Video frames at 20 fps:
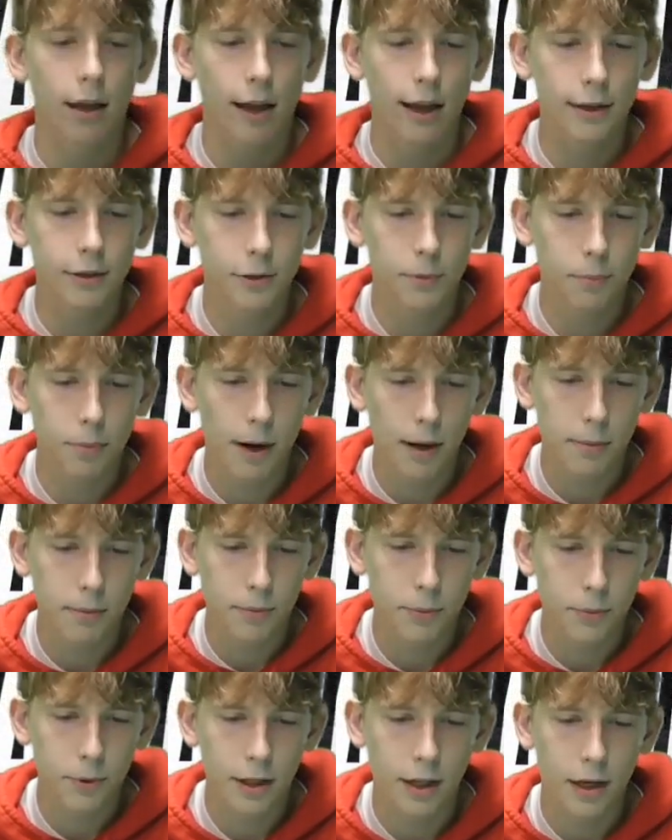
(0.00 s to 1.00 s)
As you
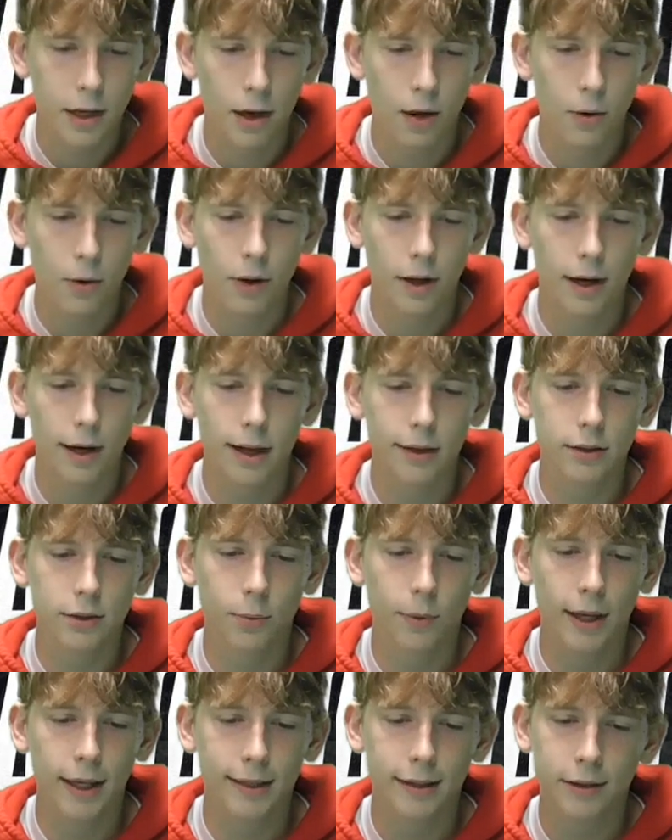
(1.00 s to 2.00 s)
probably know,
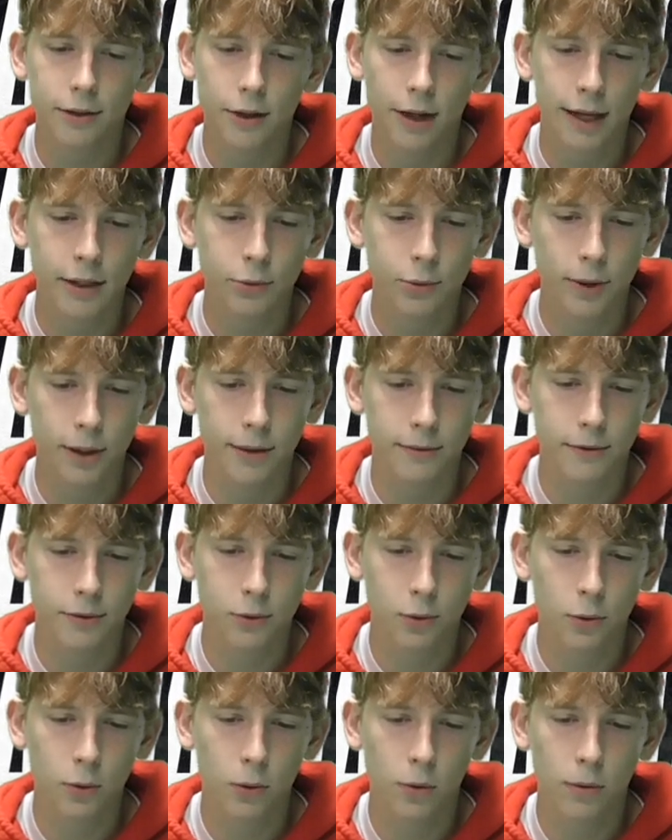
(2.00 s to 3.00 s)
next week is the last week of
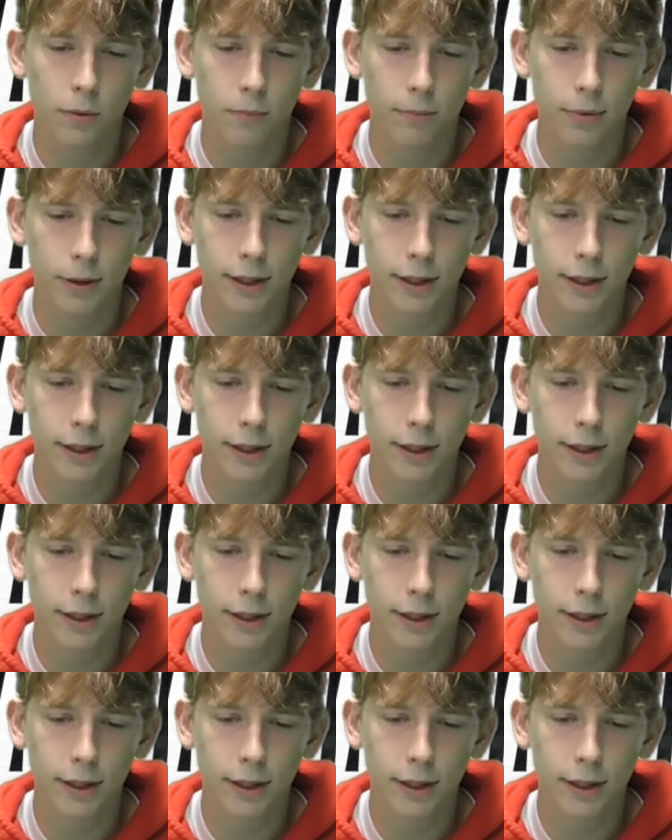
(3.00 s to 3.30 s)
school.